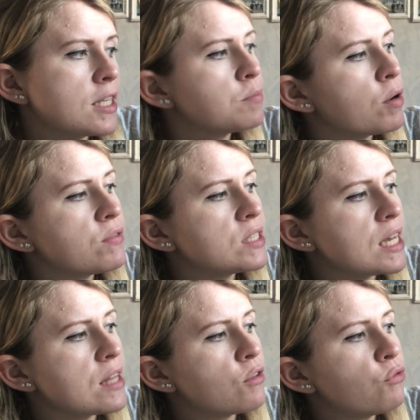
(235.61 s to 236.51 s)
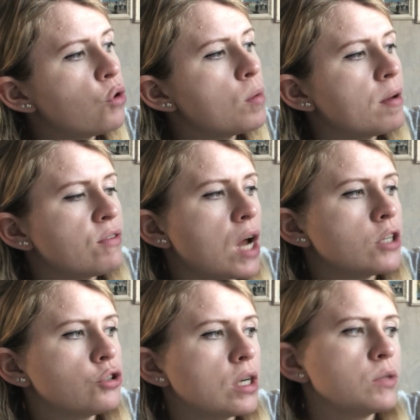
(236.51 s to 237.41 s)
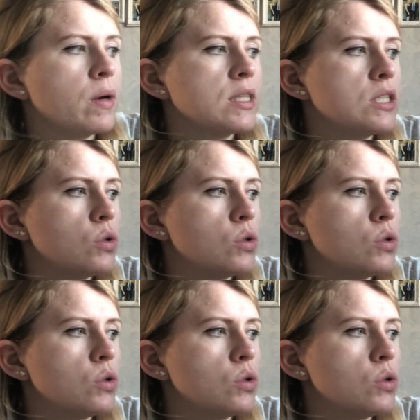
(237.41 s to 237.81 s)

this prophecy in the form of an untrustworthy